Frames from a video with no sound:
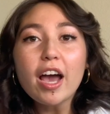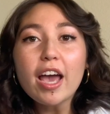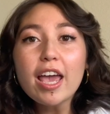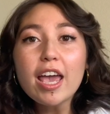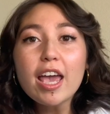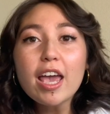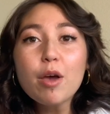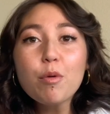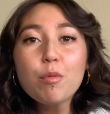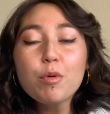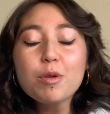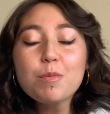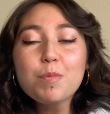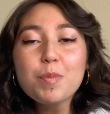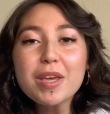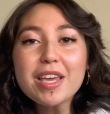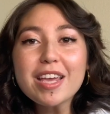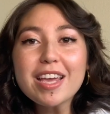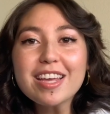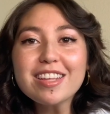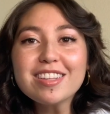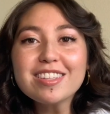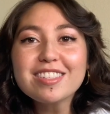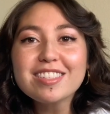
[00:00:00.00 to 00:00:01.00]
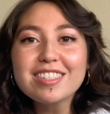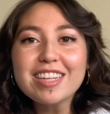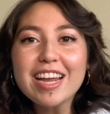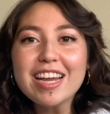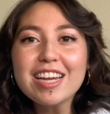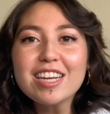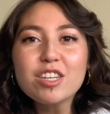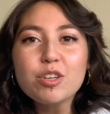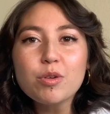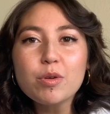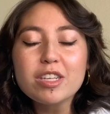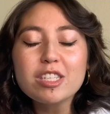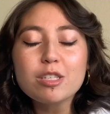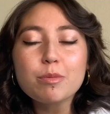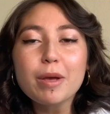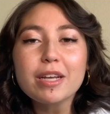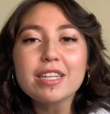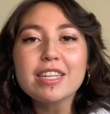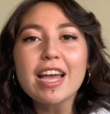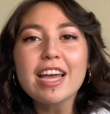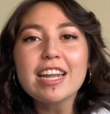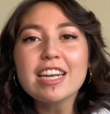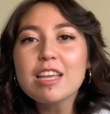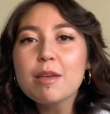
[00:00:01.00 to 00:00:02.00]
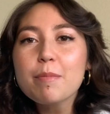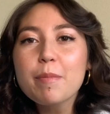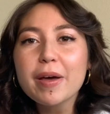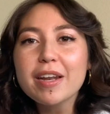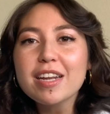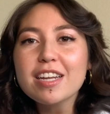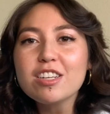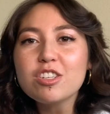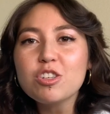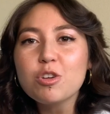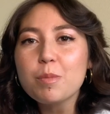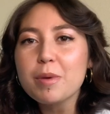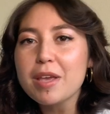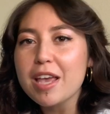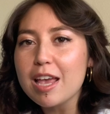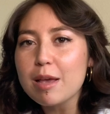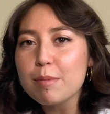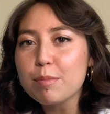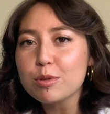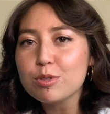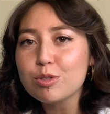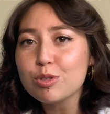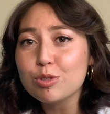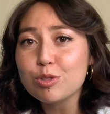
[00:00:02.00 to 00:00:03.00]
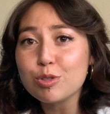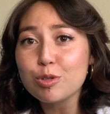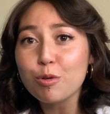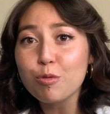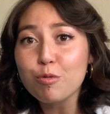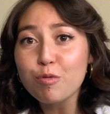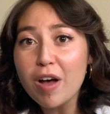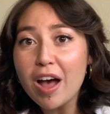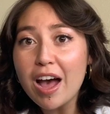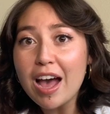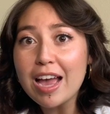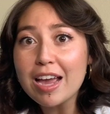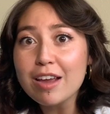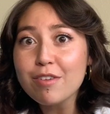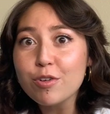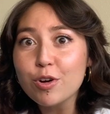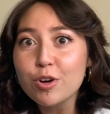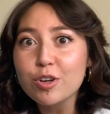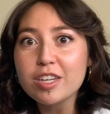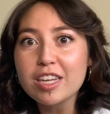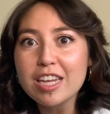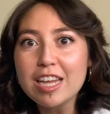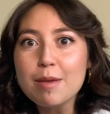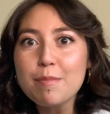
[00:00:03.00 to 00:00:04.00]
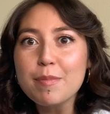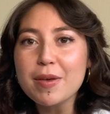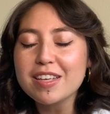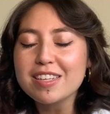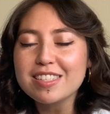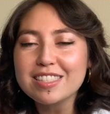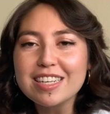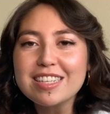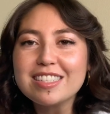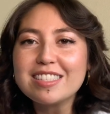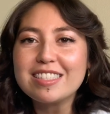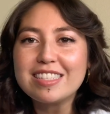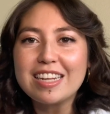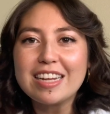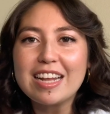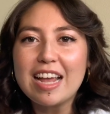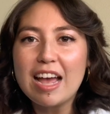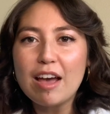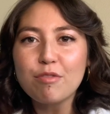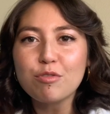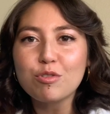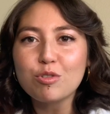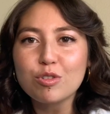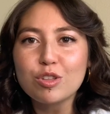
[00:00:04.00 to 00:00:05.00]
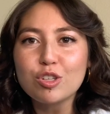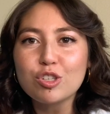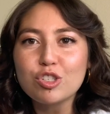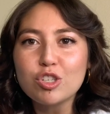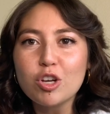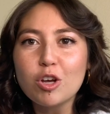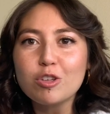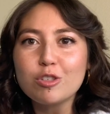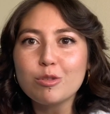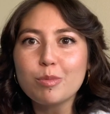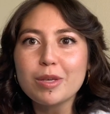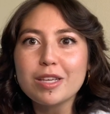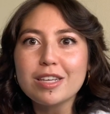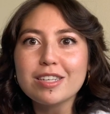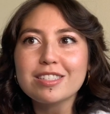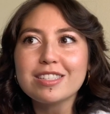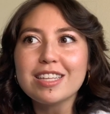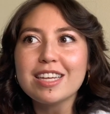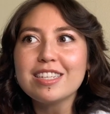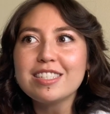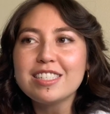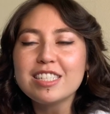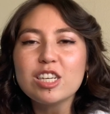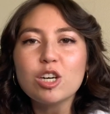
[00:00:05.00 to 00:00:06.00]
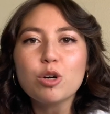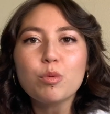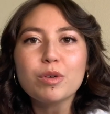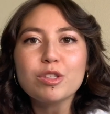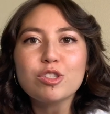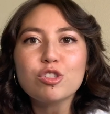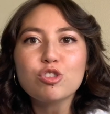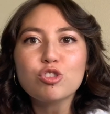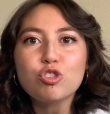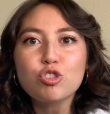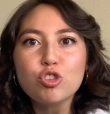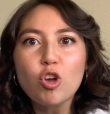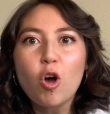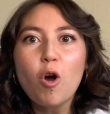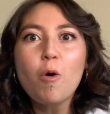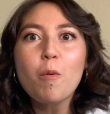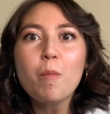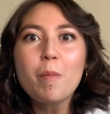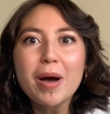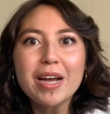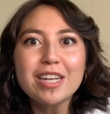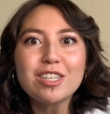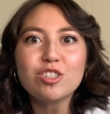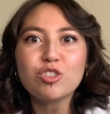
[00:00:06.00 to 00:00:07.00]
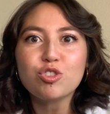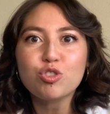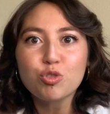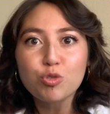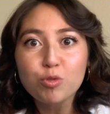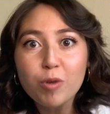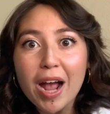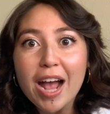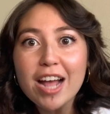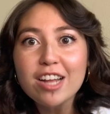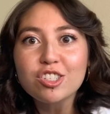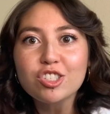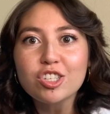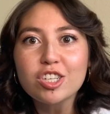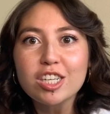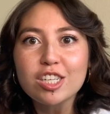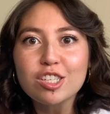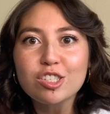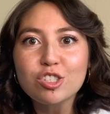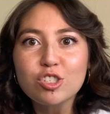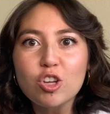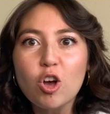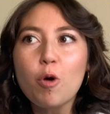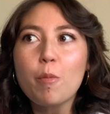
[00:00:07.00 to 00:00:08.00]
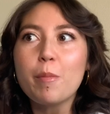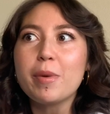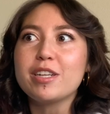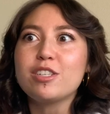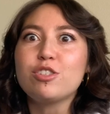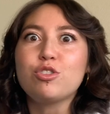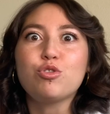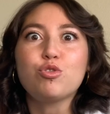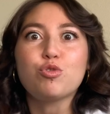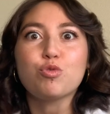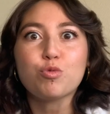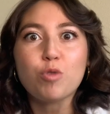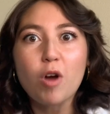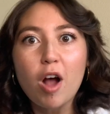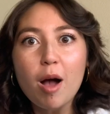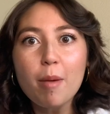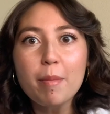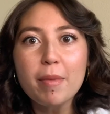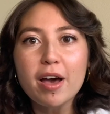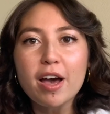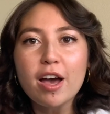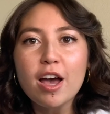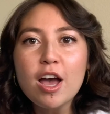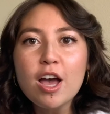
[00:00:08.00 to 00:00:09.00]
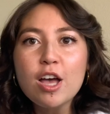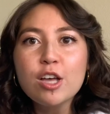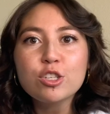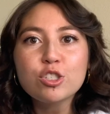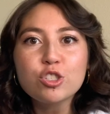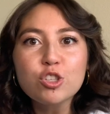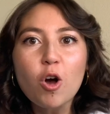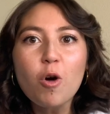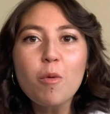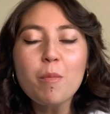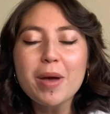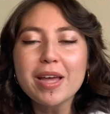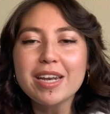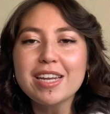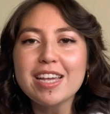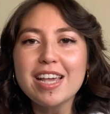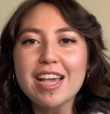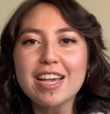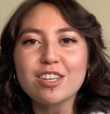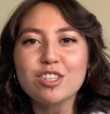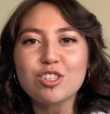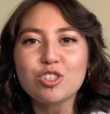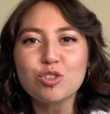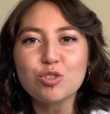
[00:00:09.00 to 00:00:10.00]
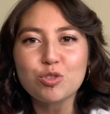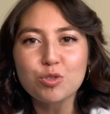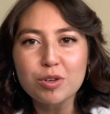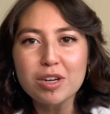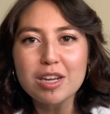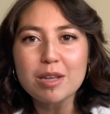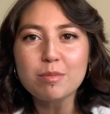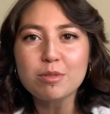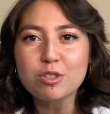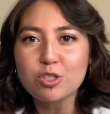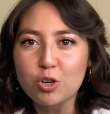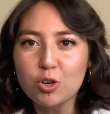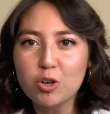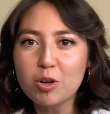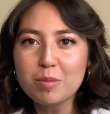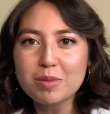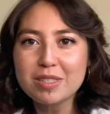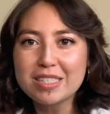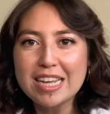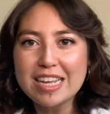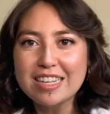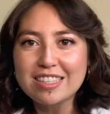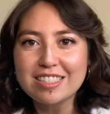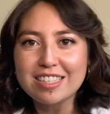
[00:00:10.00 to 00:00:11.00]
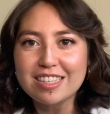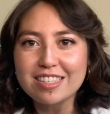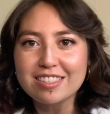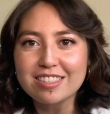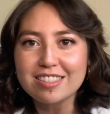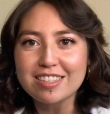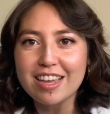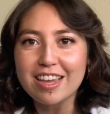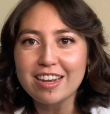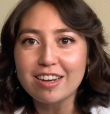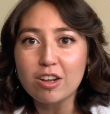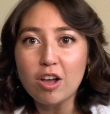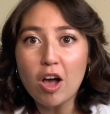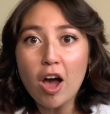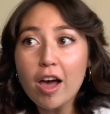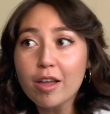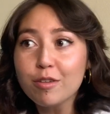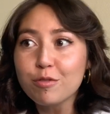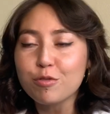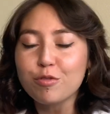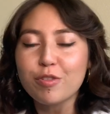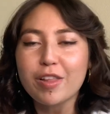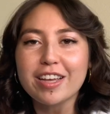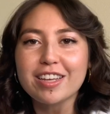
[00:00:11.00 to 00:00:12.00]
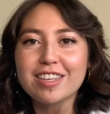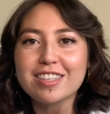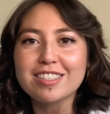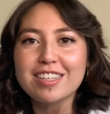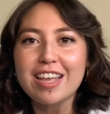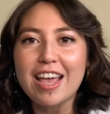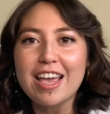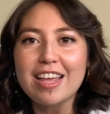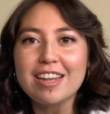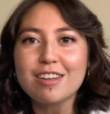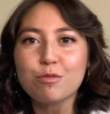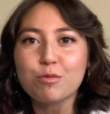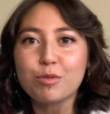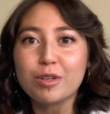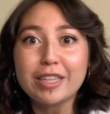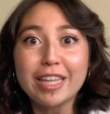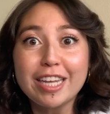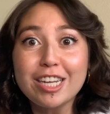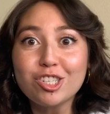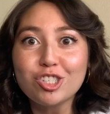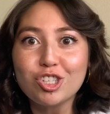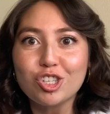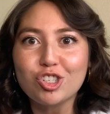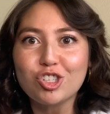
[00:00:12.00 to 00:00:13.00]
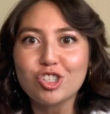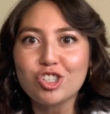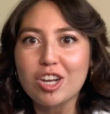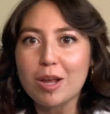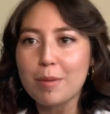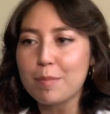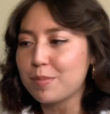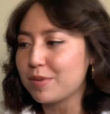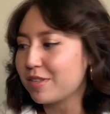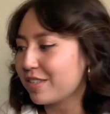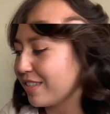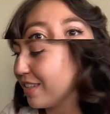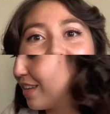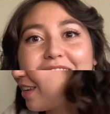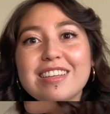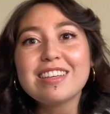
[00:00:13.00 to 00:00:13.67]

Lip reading: it would be insane to expect anybody to be able to survive or keep existing after the shows because they deal with so much tragedy, so much drama, so many extreme circumstances and conflicts and relationships.